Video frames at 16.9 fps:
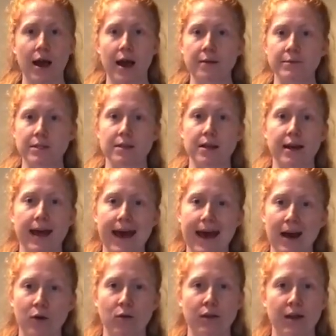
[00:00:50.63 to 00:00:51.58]
I'm just going to
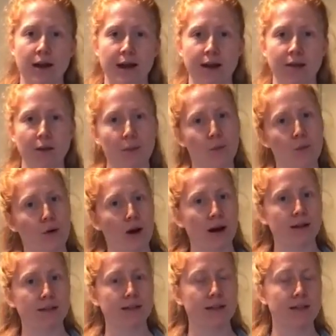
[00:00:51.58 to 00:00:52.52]
outline the
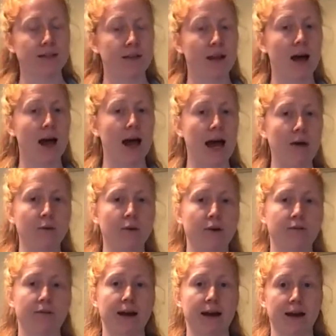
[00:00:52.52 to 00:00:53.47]
process that I
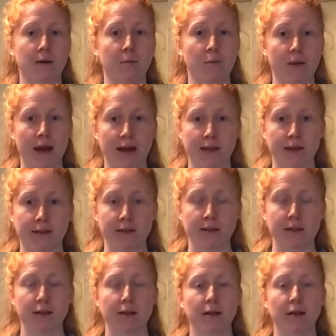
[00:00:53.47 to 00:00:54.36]
would recommend